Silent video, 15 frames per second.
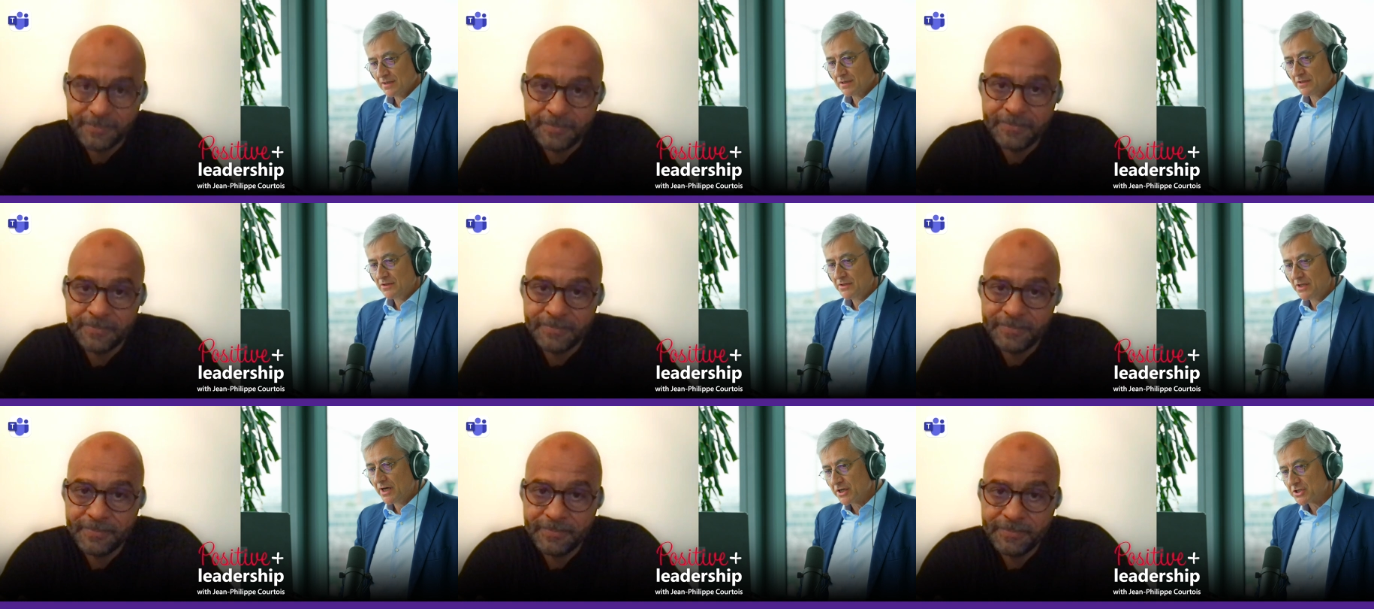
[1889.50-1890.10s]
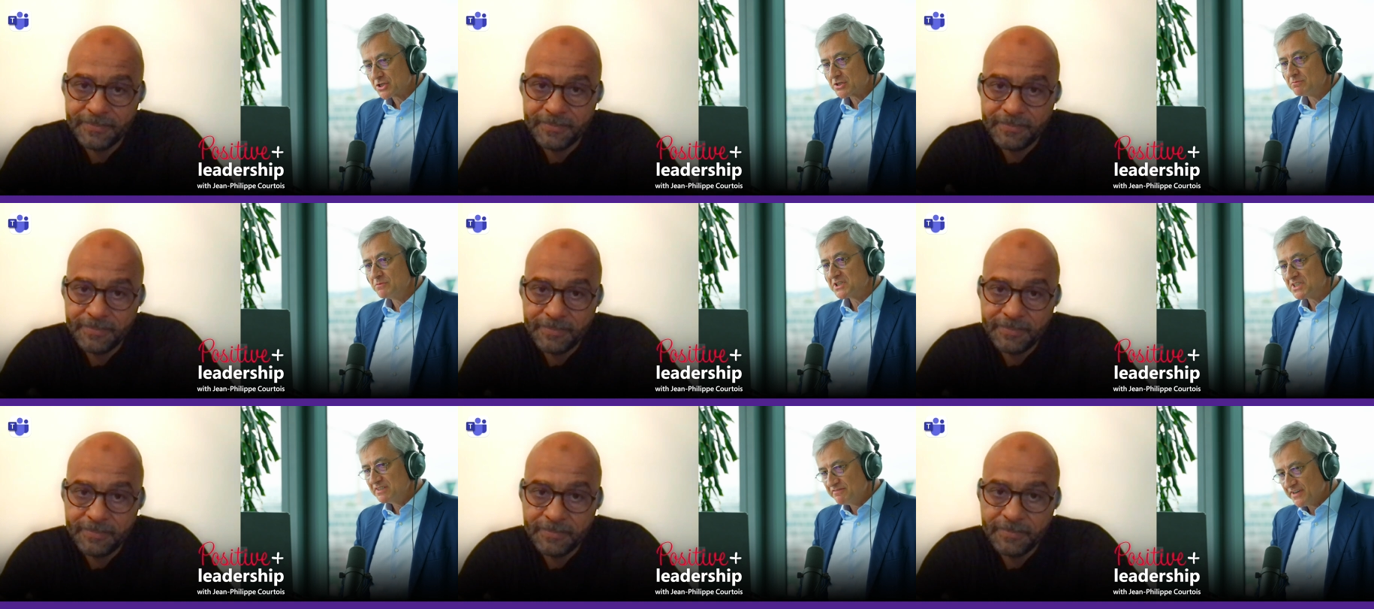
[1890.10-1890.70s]
Speaker 1: nudge,
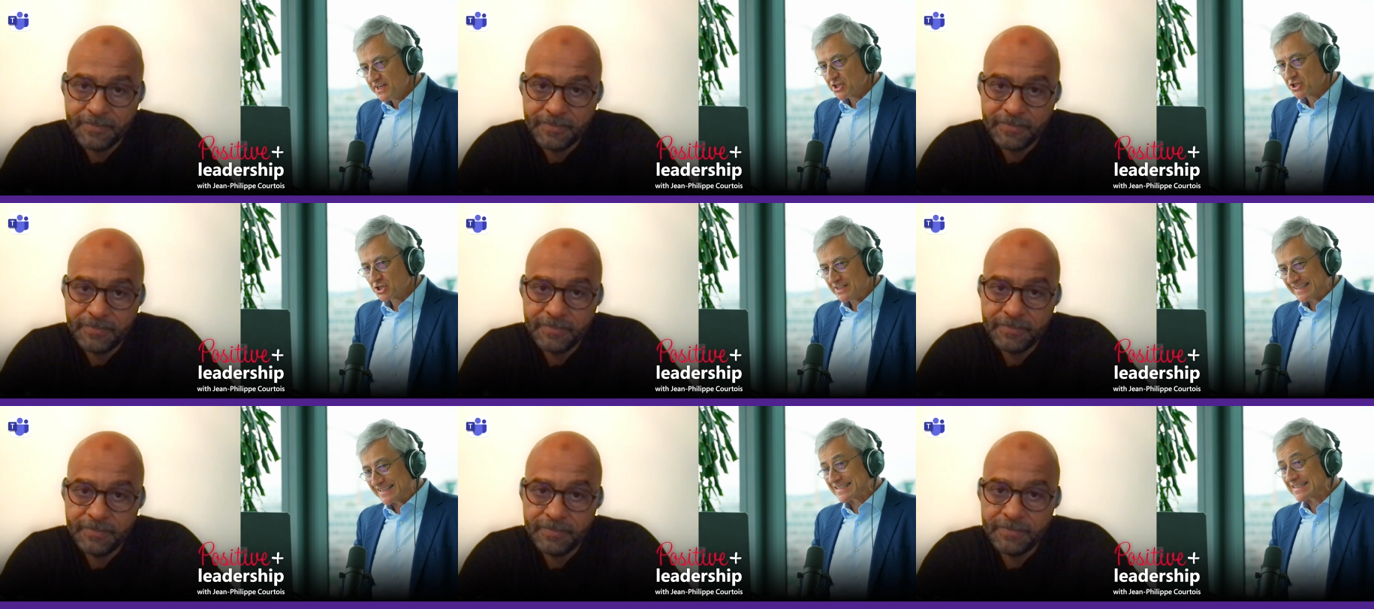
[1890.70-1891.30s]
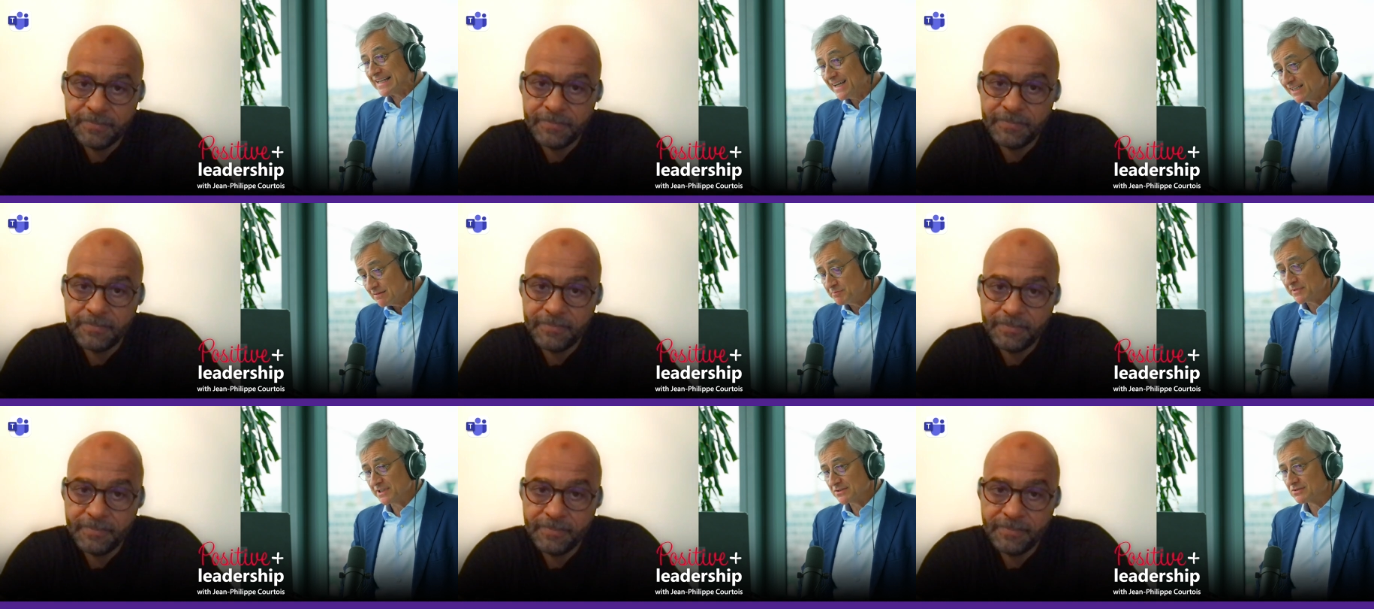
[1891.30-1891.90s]
motivation,
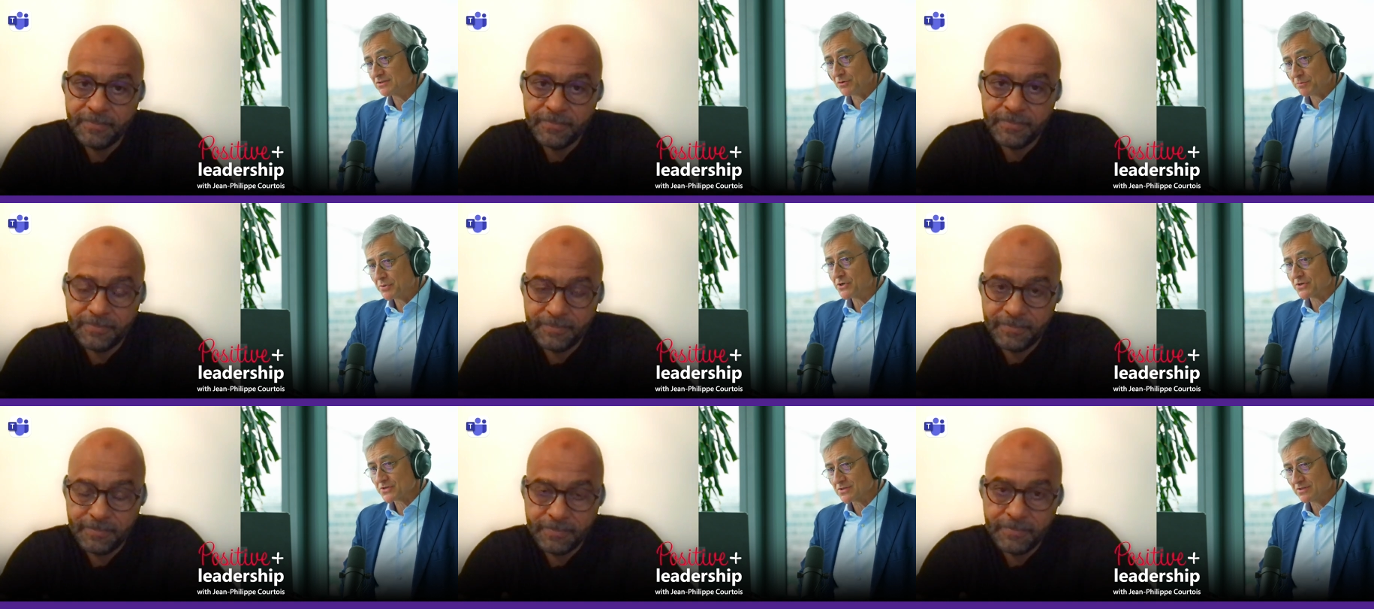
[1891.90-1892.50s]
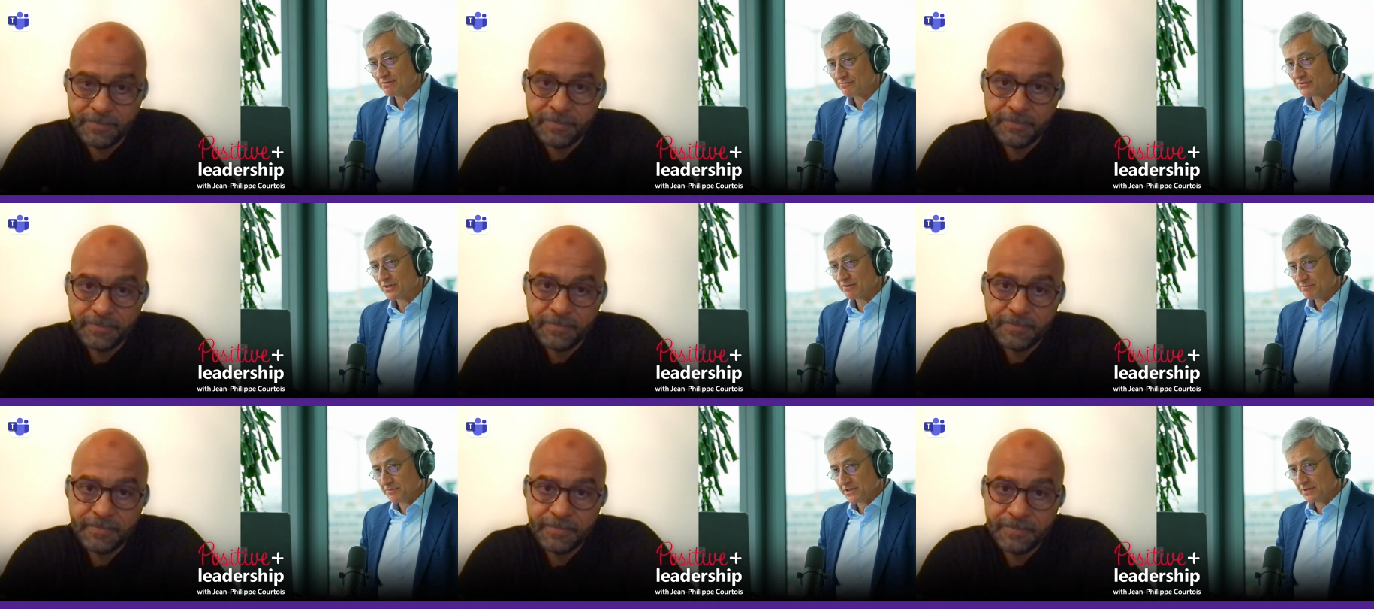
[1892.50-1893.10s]
excitement to the person in
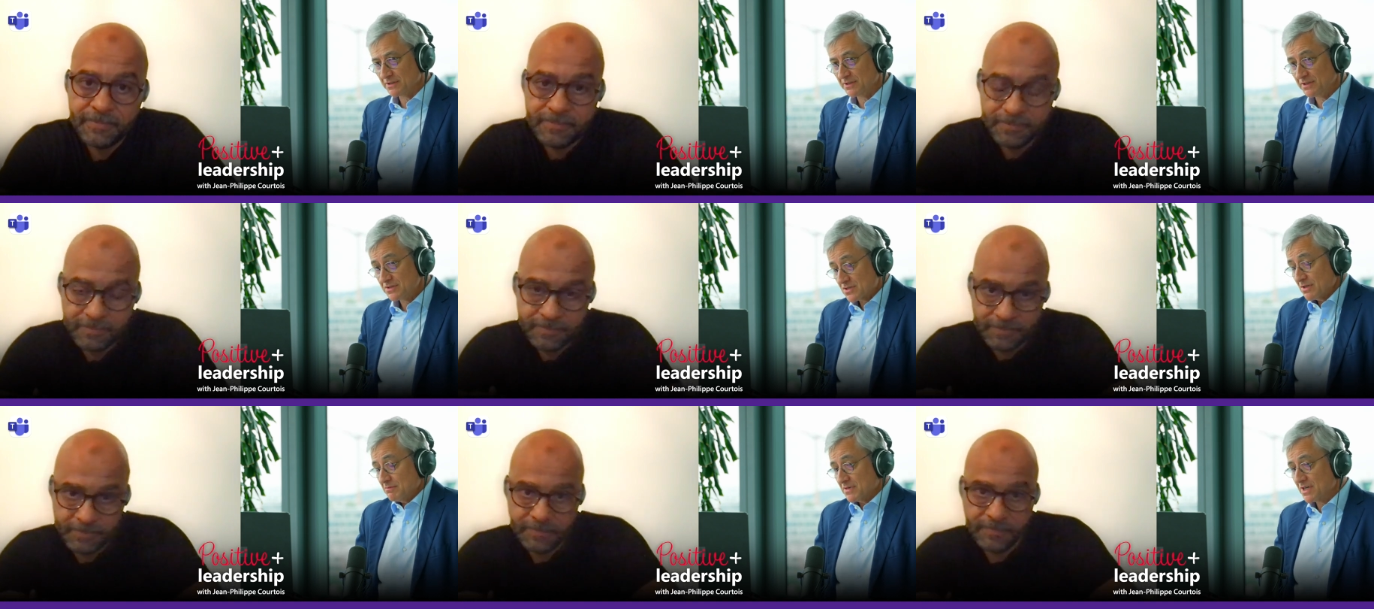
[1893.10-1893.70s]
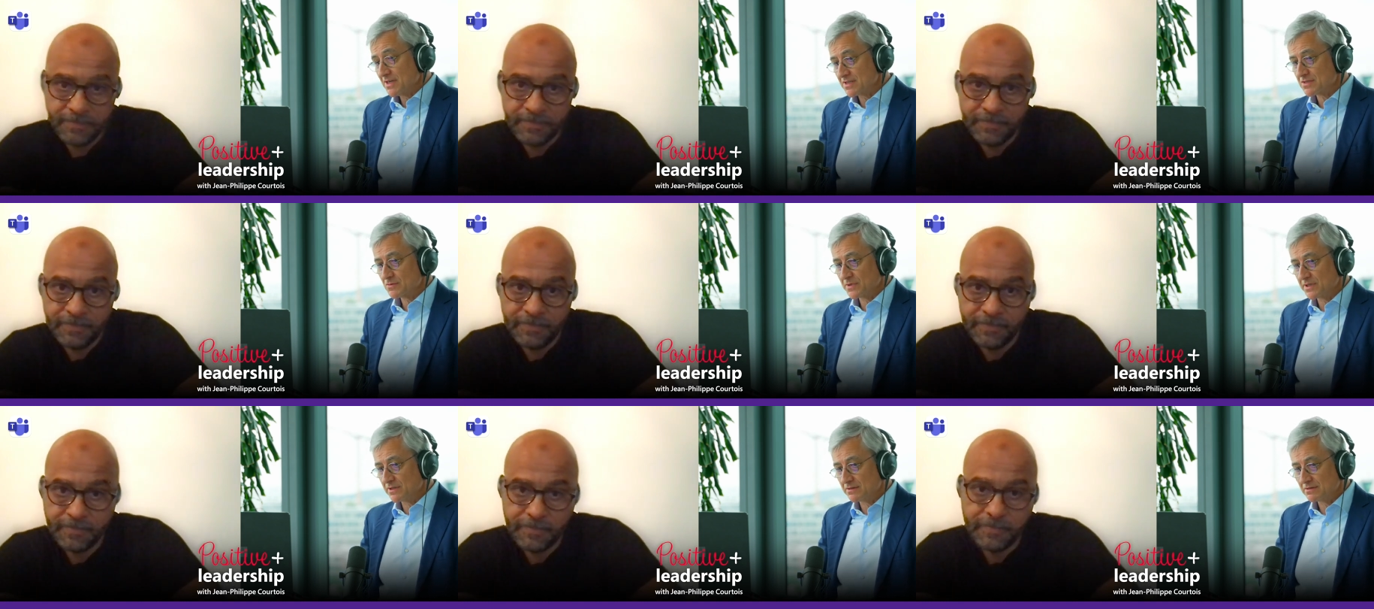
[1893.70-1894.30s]
front of me. In some
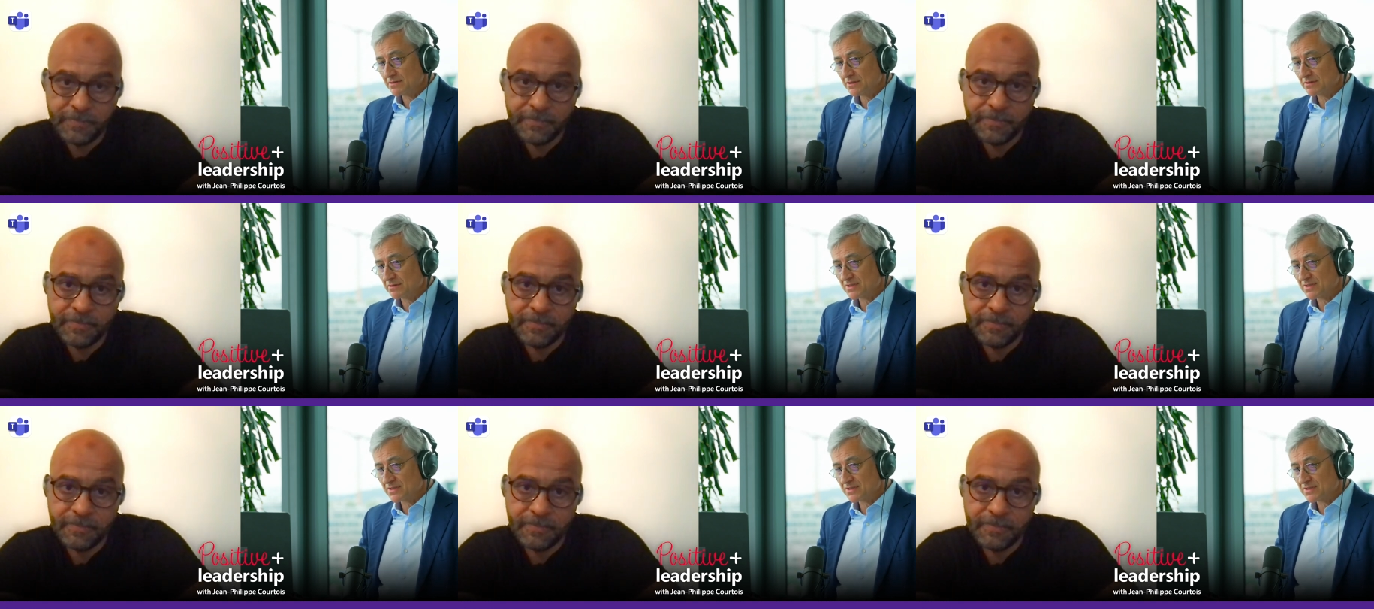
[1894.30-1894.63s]
case, when you know